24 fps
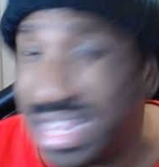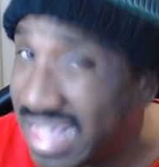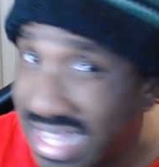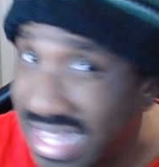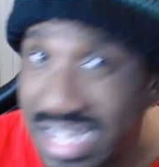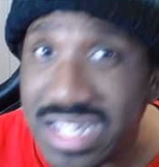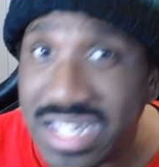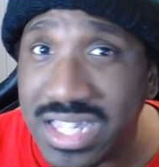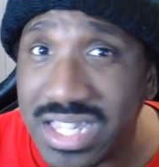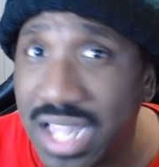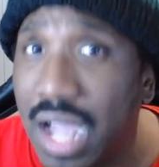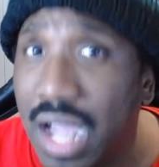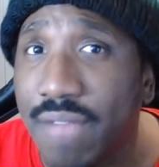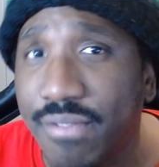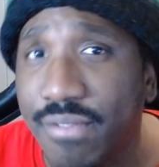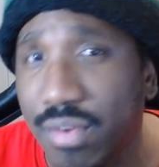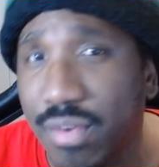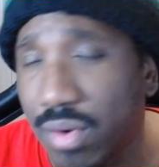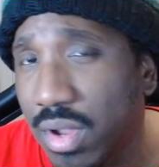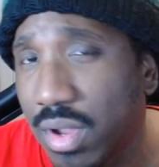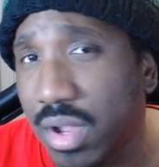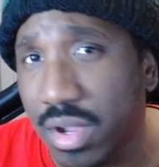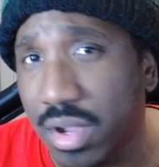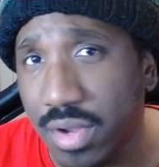at least not
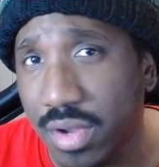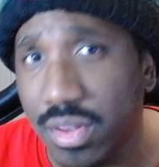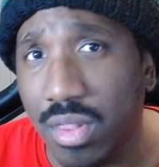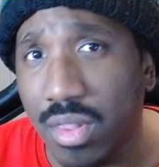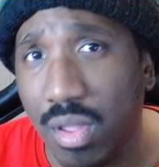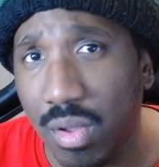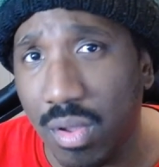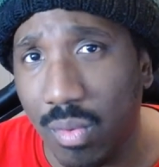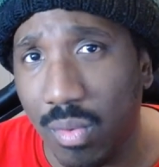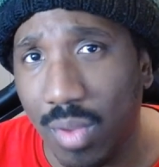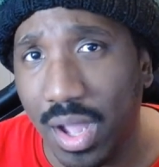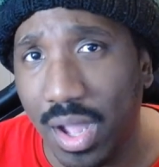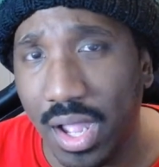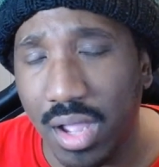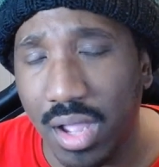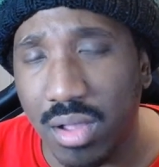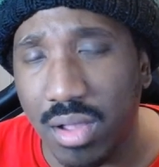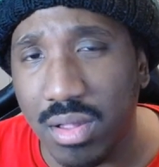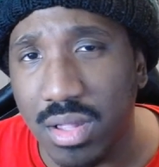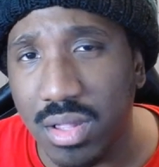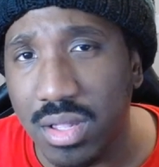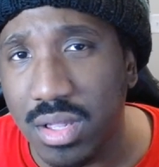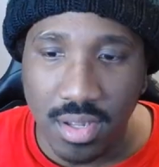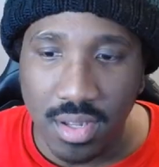for a good long while.